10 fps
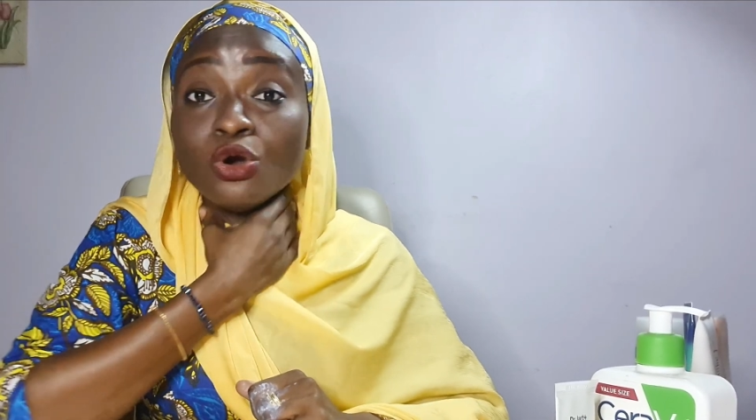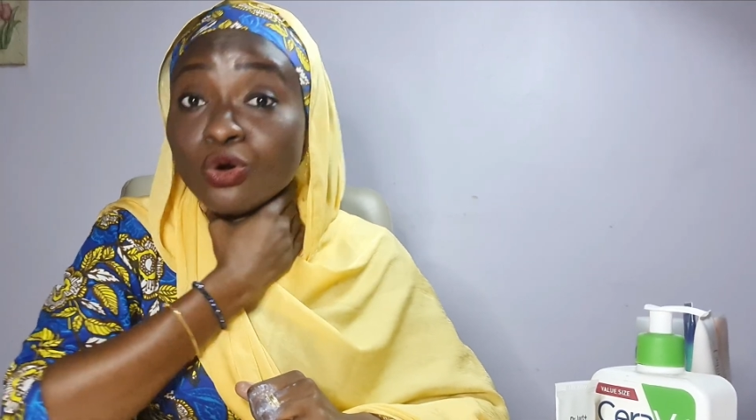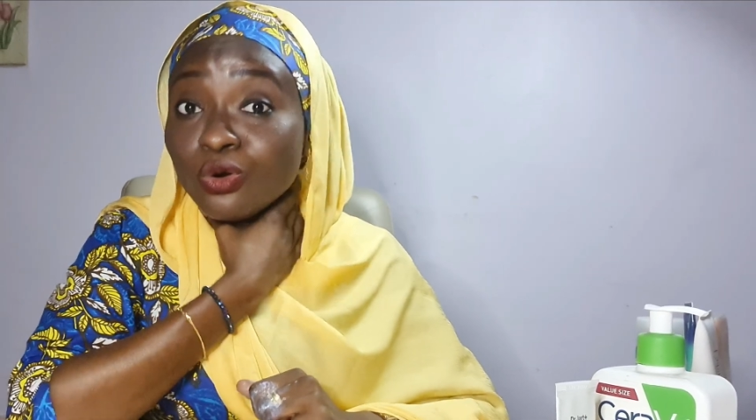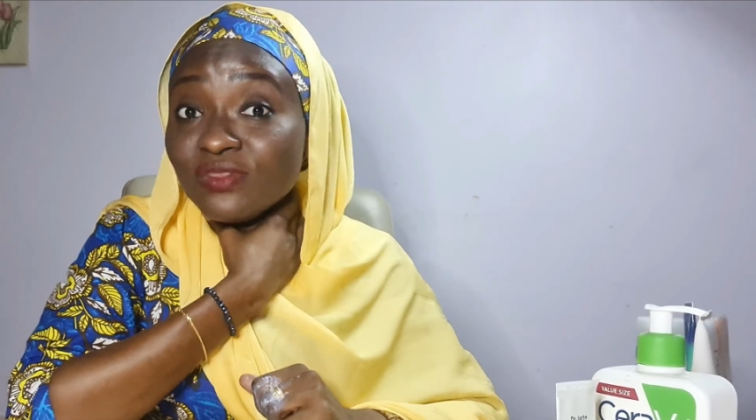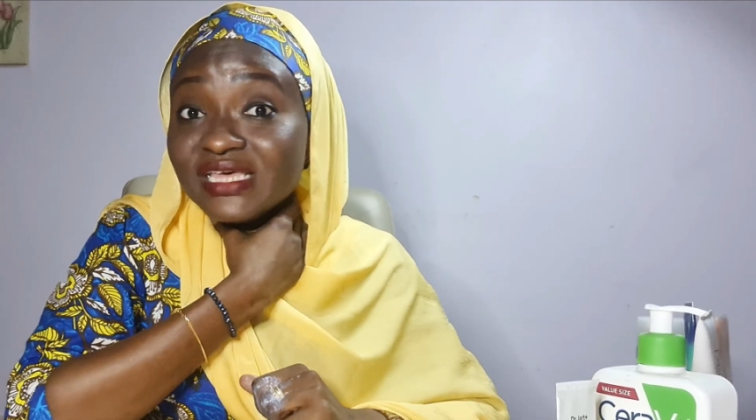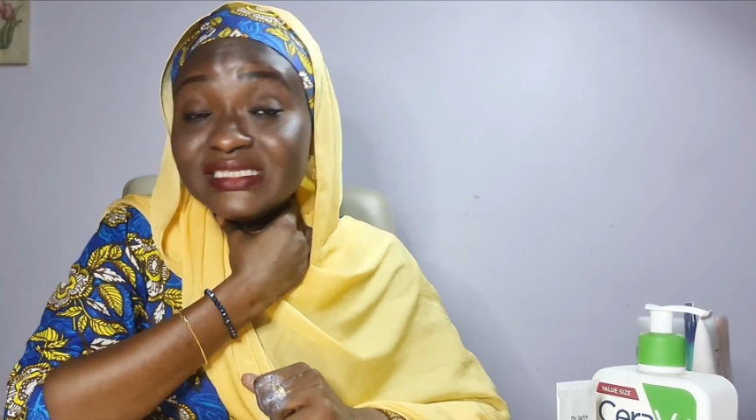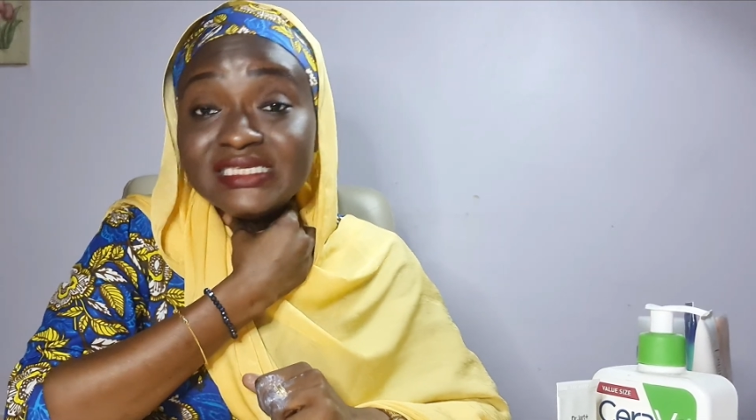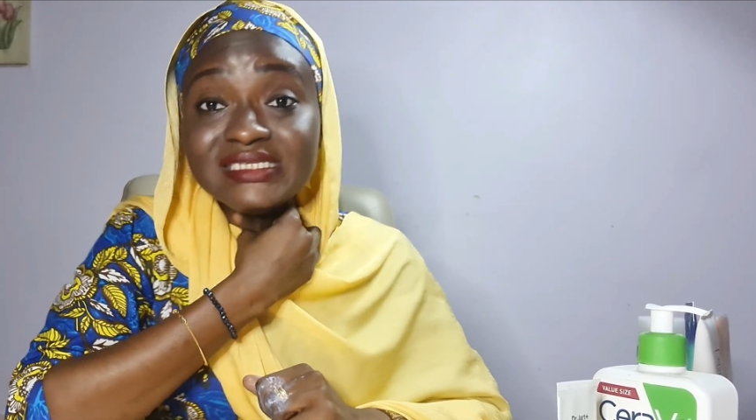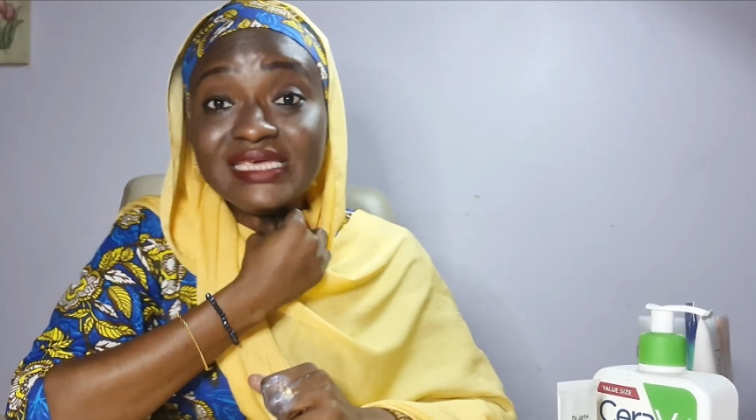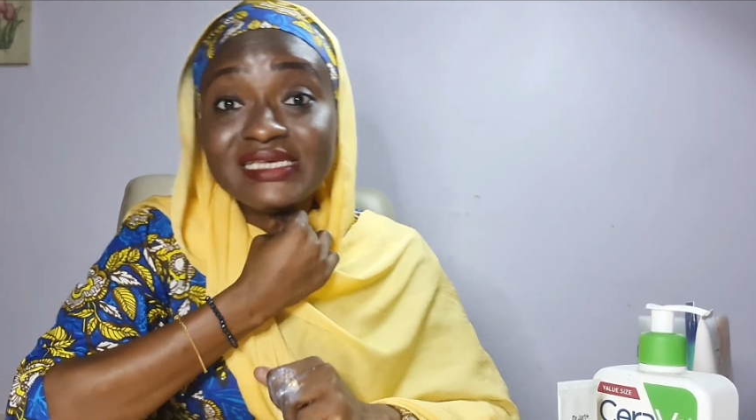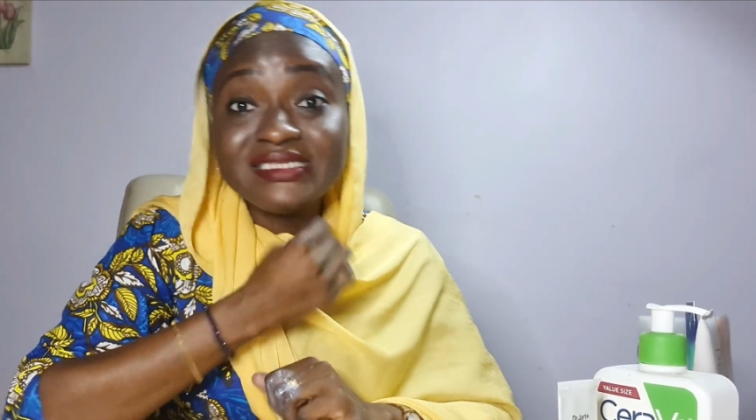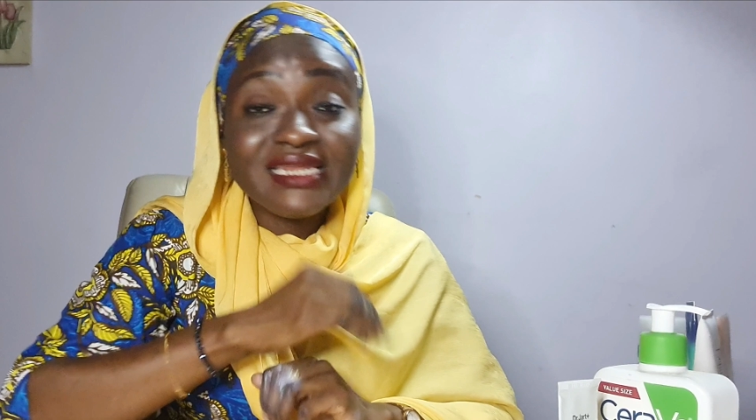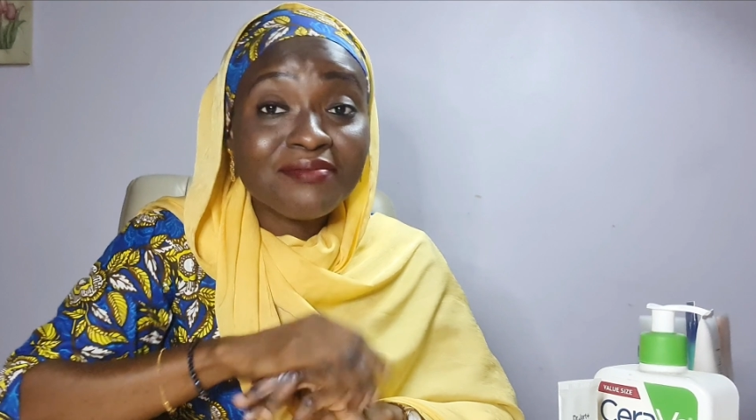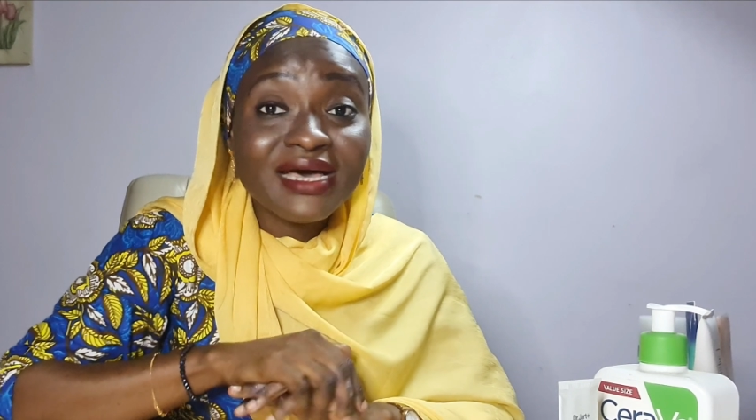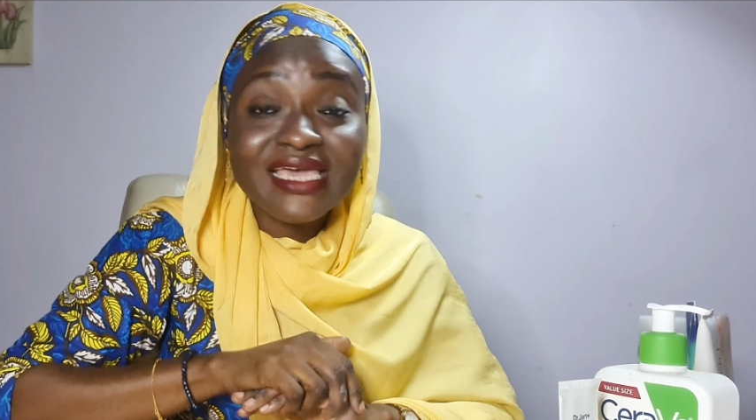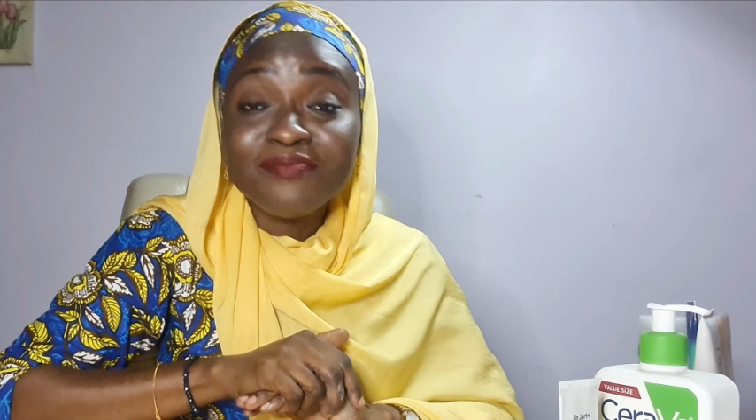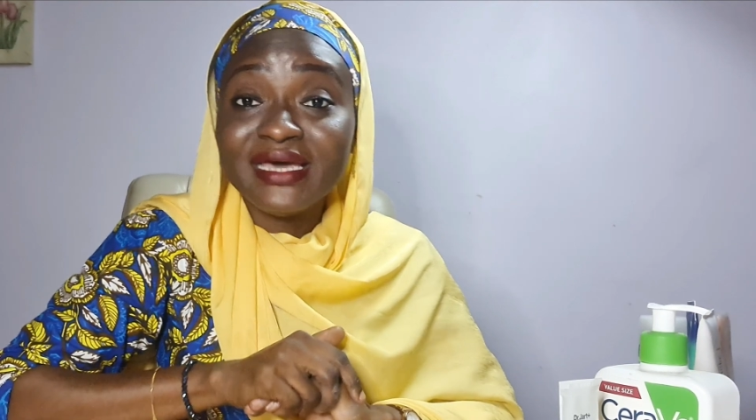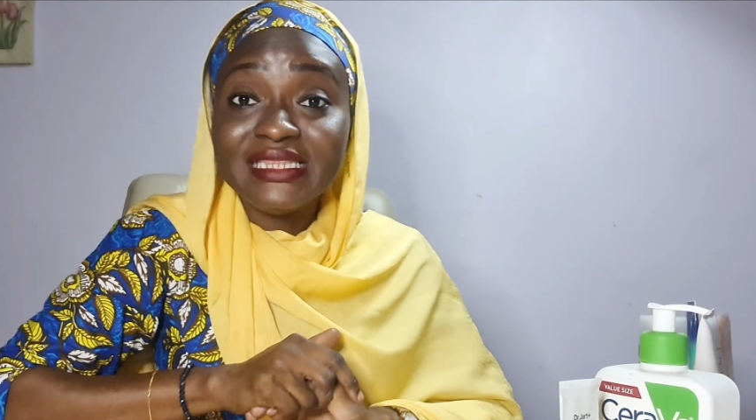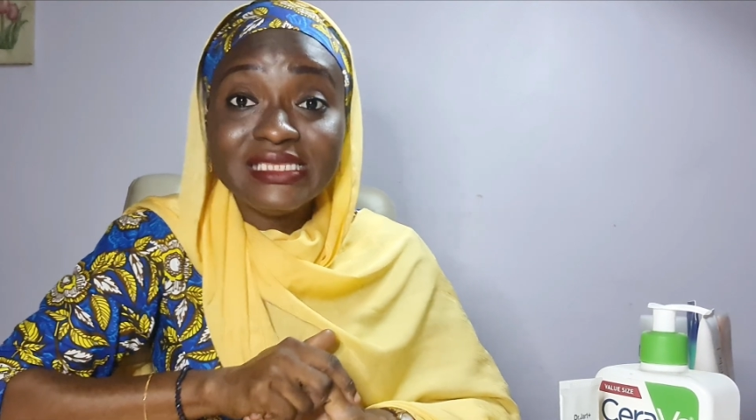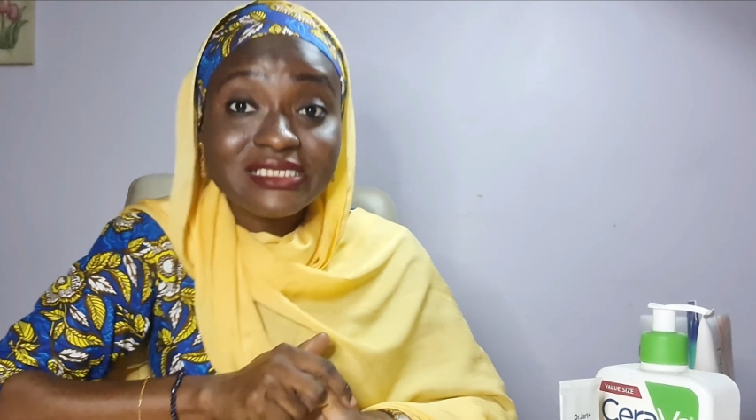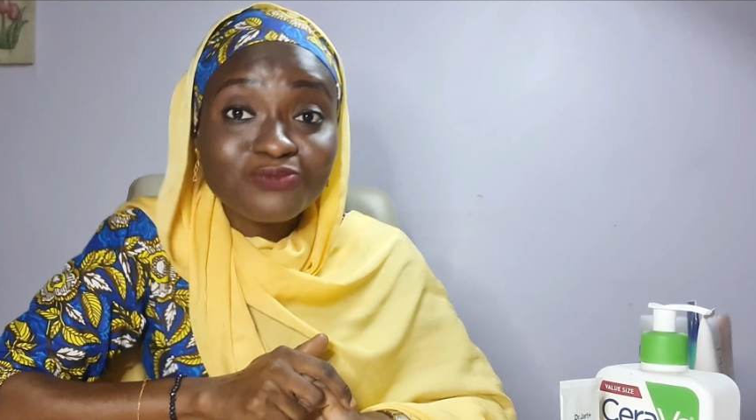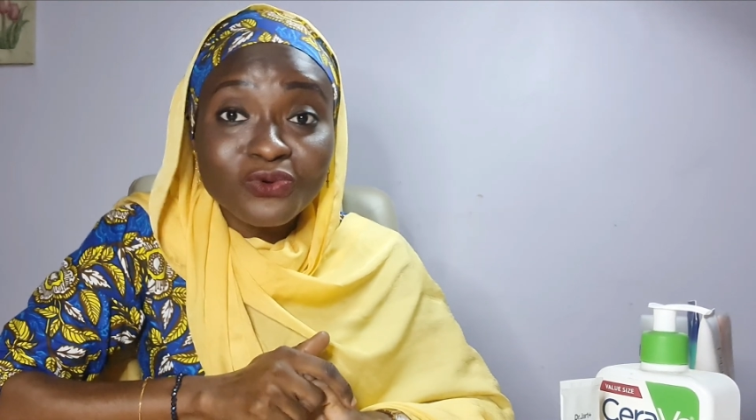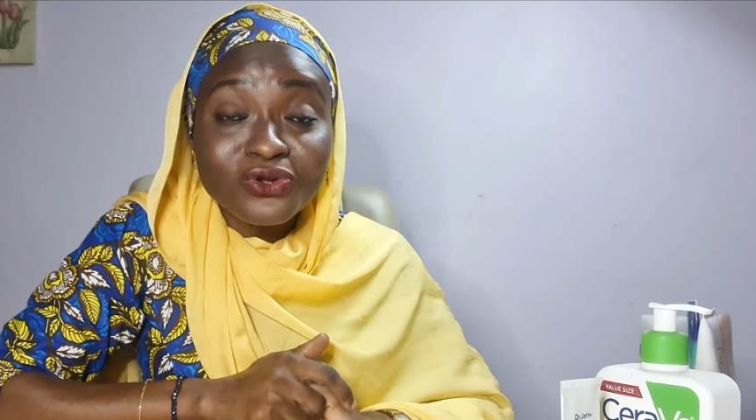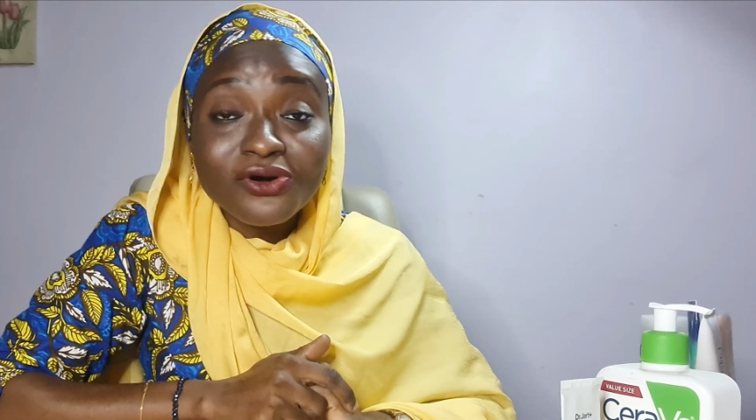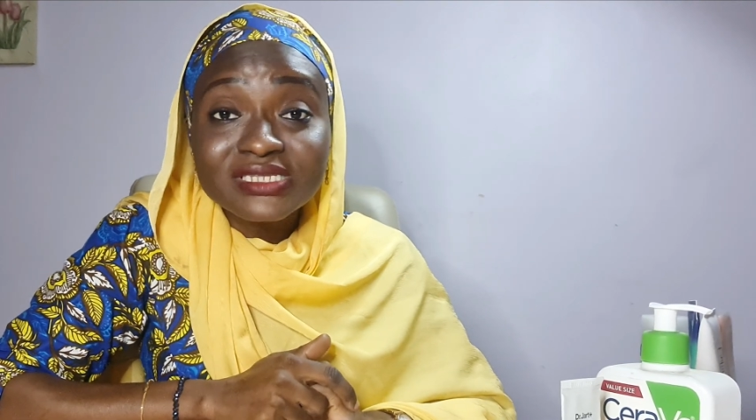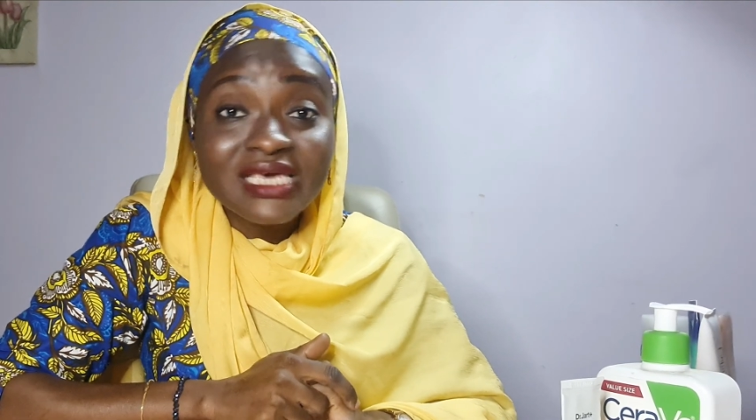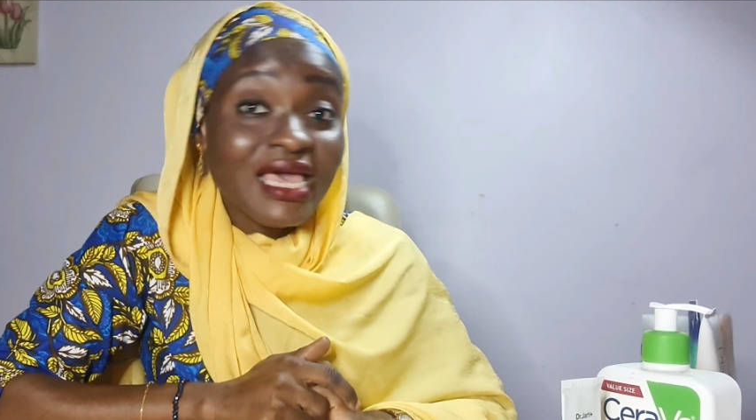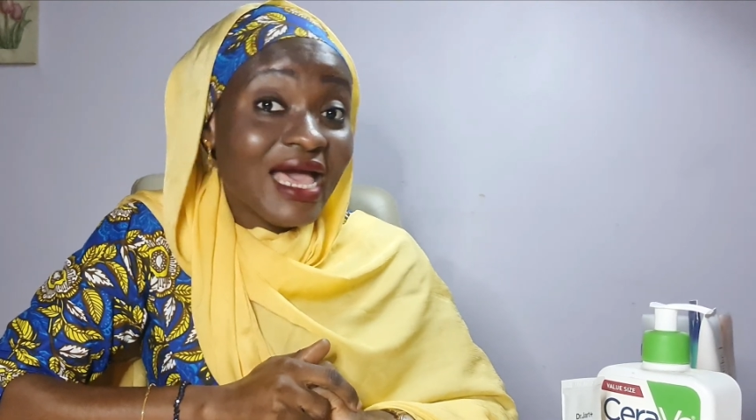Oh, there's this niacinamide by this product